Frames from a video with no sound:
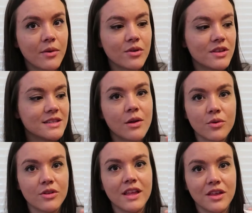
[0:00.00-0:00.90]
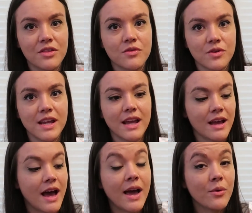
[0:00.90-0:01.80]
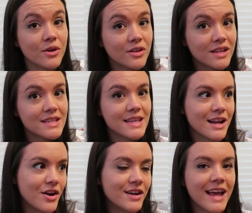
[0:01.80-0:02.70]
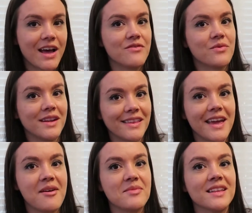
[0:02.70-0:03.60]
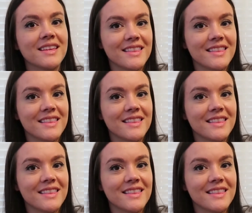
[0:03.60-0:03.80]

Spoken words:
I order these, I'll order like 3. I ordered this and I already have one in the cabinet.